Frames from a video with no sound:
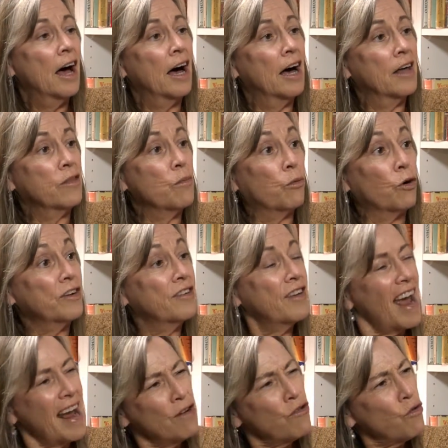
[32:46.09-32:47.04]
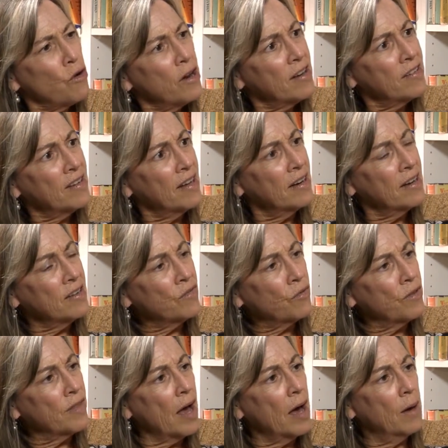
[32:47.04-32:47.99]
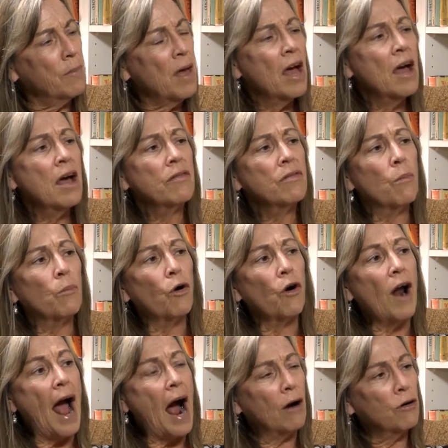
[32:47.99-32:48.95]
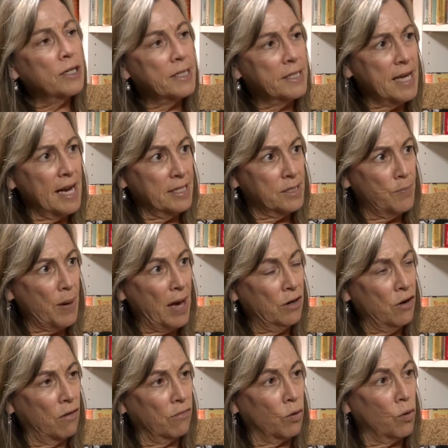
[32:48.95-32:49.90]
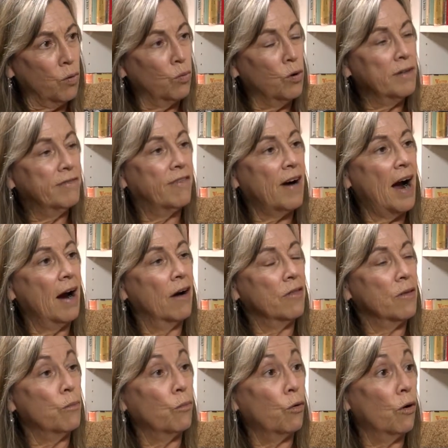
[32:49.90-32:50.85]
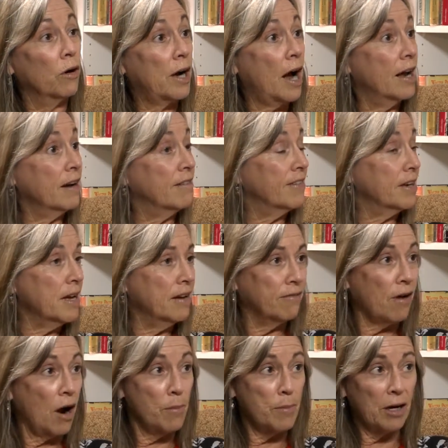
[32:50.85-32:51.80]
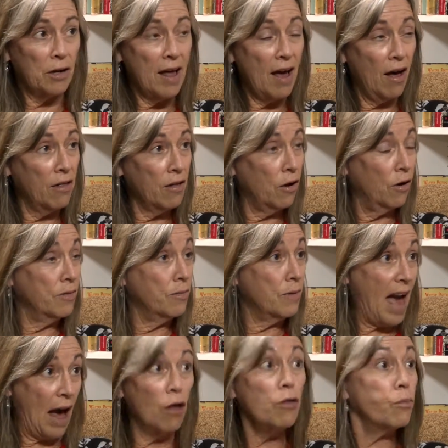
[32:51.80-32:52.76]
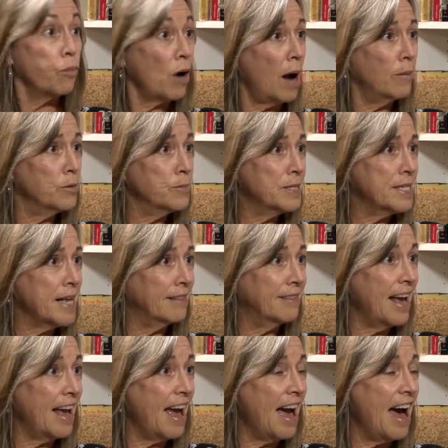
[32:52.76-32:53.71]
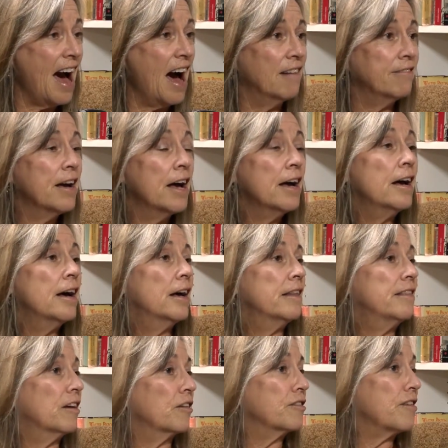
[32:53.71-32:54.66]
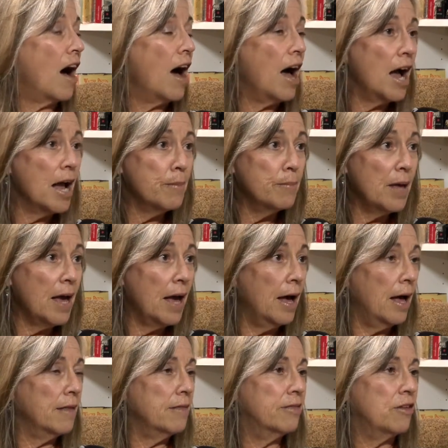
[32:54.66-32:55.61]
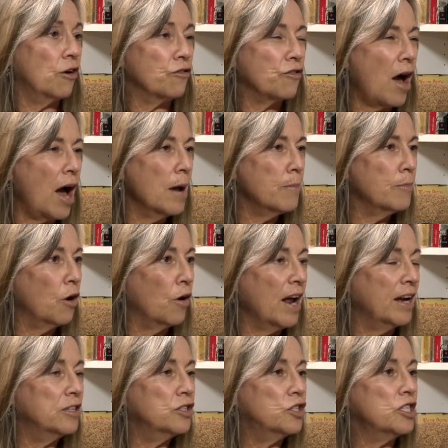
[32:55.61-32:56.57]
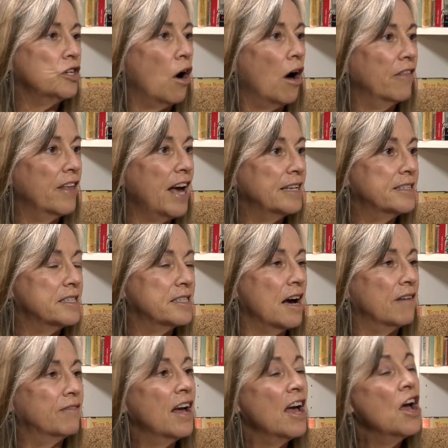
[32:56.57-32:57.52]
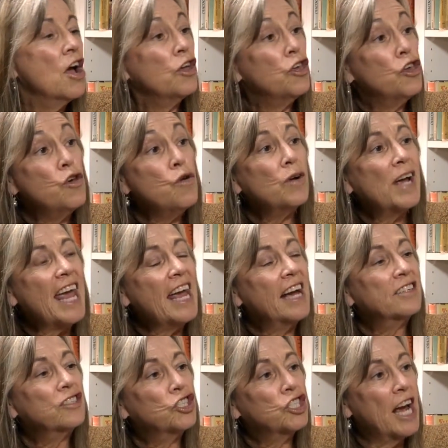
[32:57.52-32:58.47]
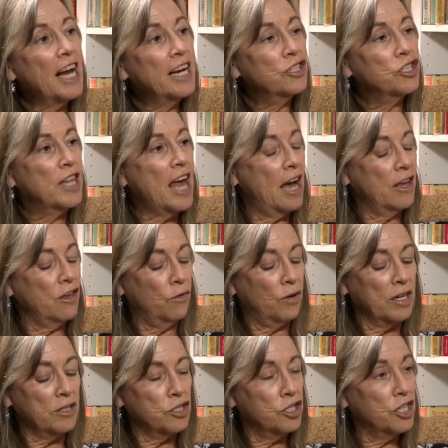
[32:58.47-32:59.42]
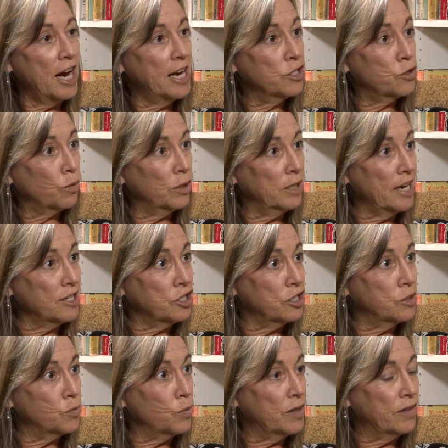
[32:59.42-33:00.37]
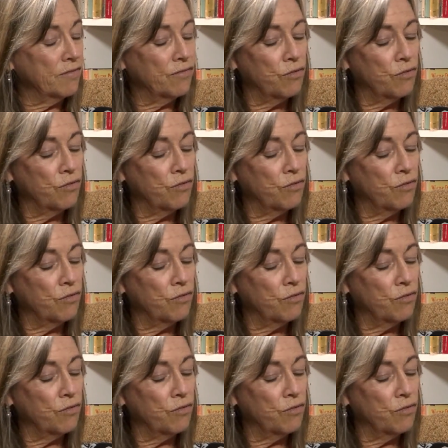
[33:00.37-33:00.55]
uh, the more dangerous it is for them. The more hours they spend over a wood fire, the more kind of environmental health or health problems that they have. Their time, uh, their time, their energy, all that stuff. You can change that. You can change relations with the